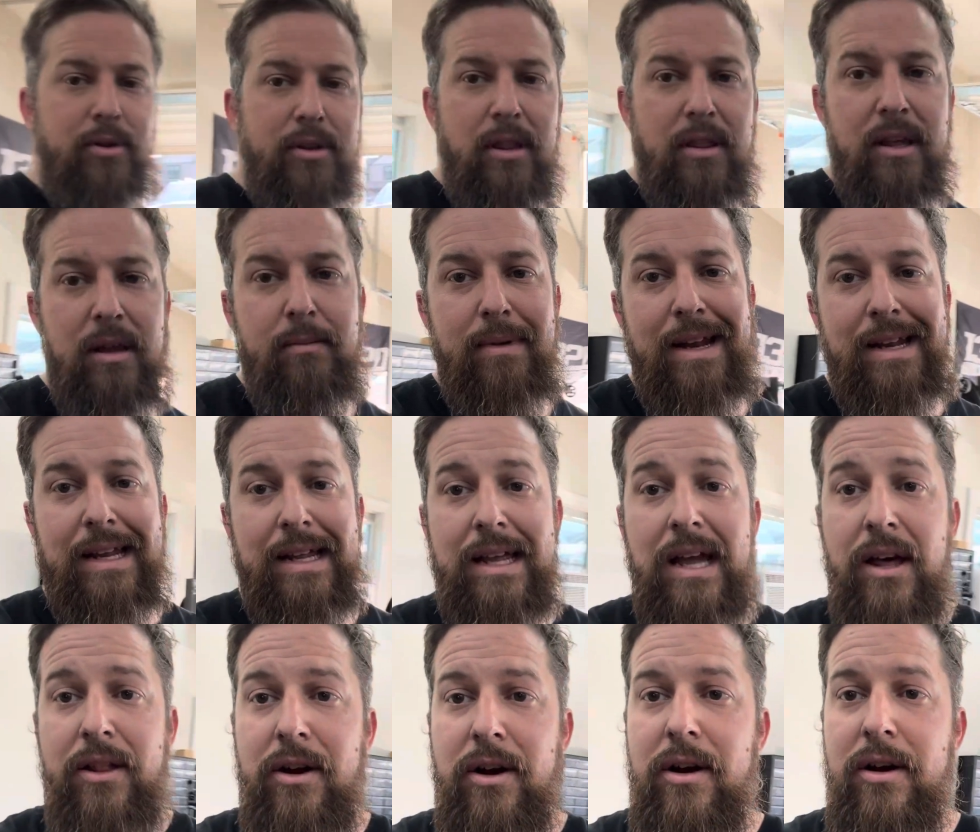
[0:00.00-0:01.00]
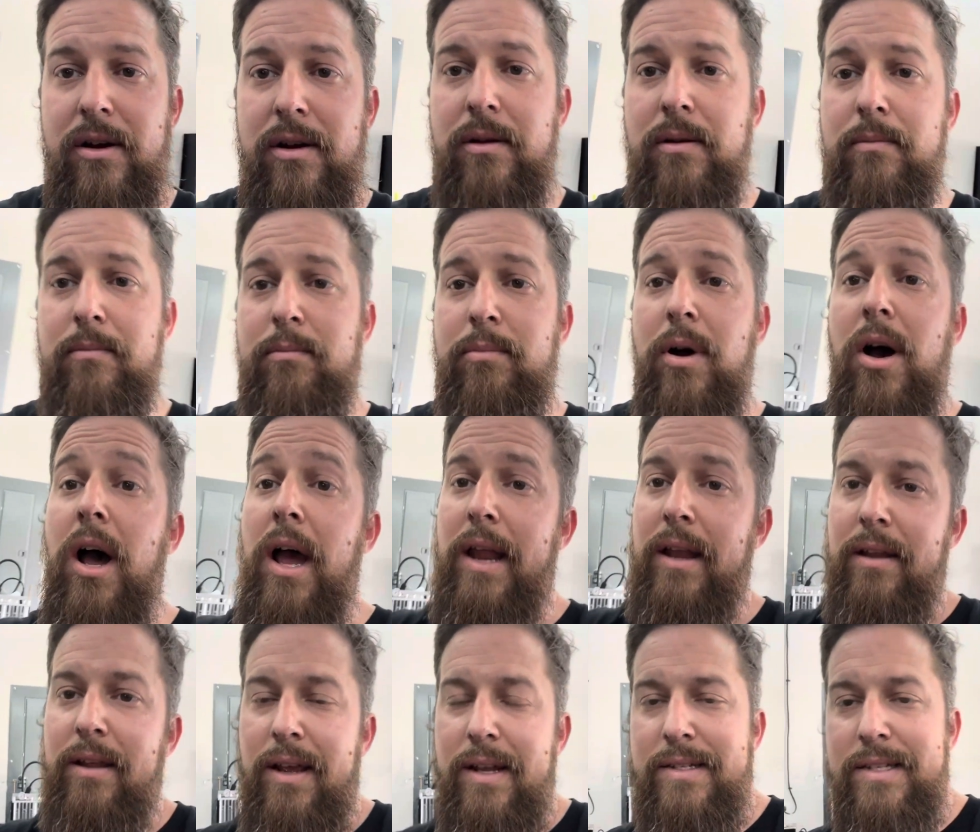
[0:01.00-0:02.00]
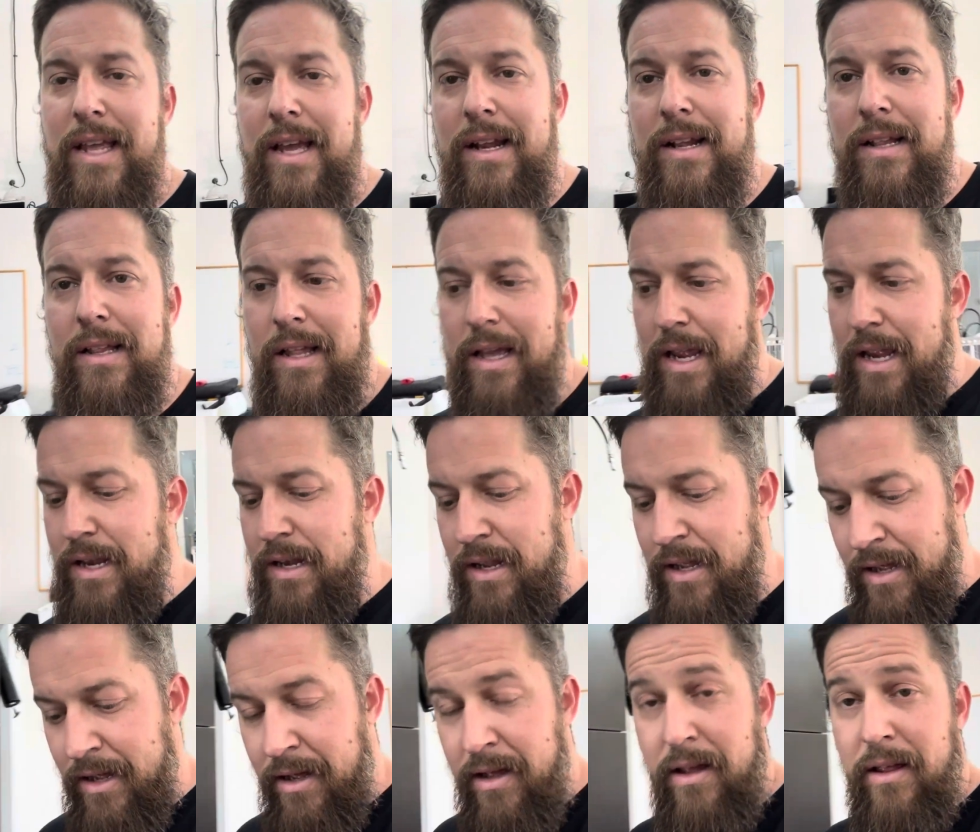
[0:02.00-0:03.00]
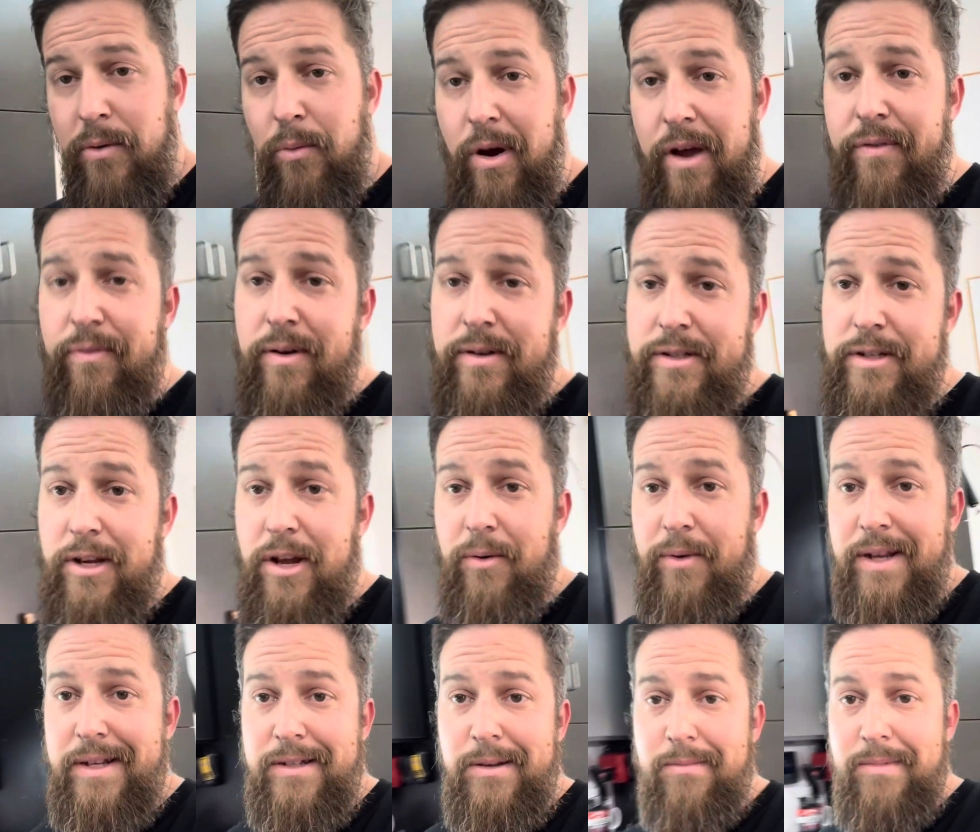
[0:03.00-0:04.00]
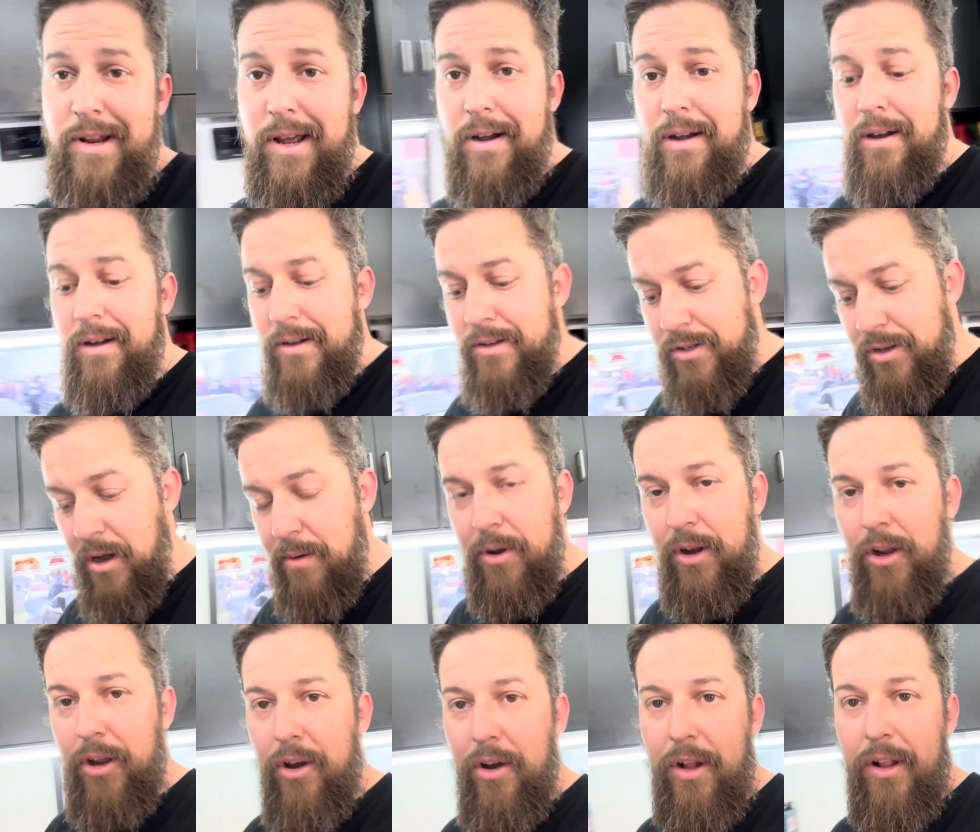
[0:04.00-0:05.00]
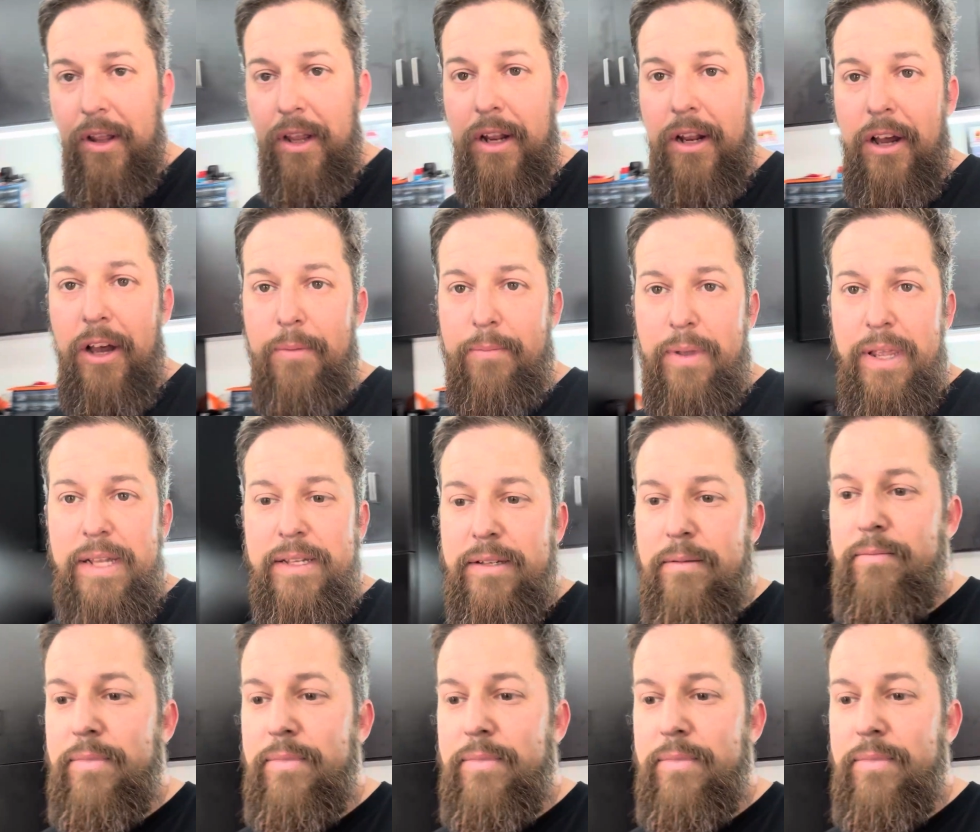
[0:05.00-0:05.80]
the thing back together, but it's getting late. Wife wants to go eat some dinner, so I'm gonna go clean up, eat some